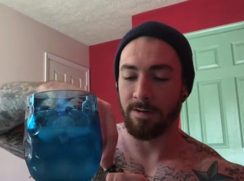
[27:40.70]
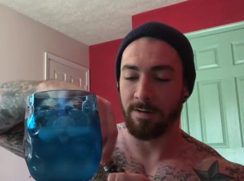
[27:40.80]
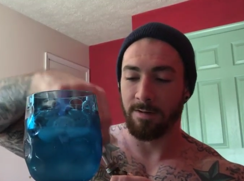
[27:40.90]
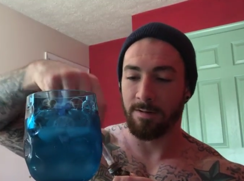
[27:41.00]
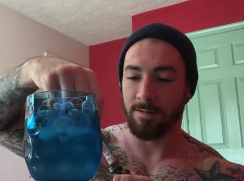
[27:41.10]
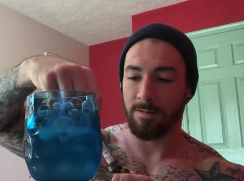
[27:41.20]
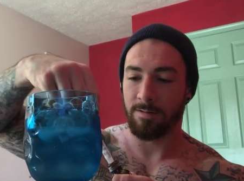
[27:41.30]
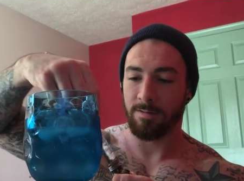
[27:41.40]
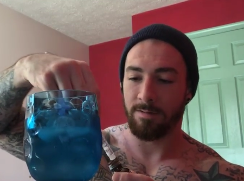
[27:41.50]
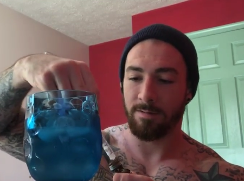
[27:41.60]

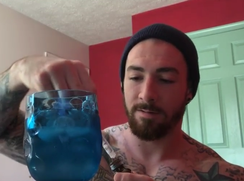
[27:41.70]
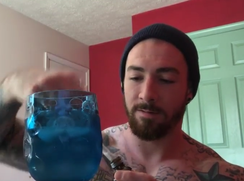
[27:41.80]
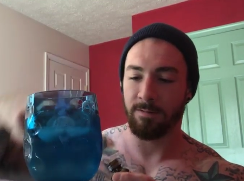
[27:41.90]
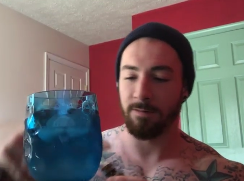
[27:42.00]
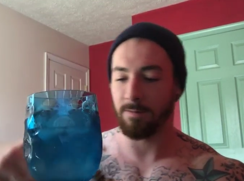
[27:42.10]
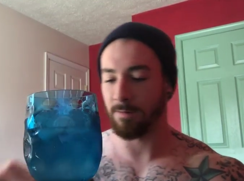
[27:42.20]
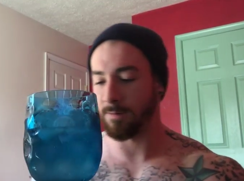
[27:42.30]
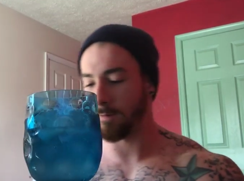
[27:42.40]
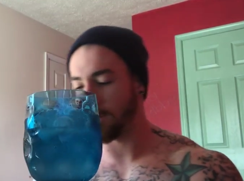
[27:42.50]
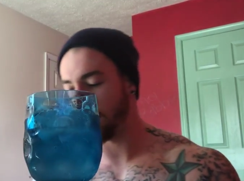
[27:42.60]

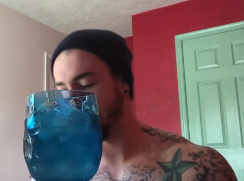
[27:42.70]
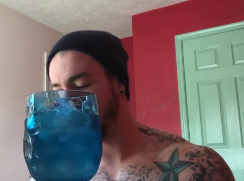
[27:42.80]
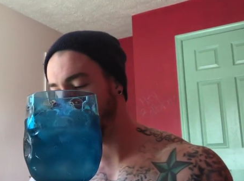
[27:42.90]
(silence)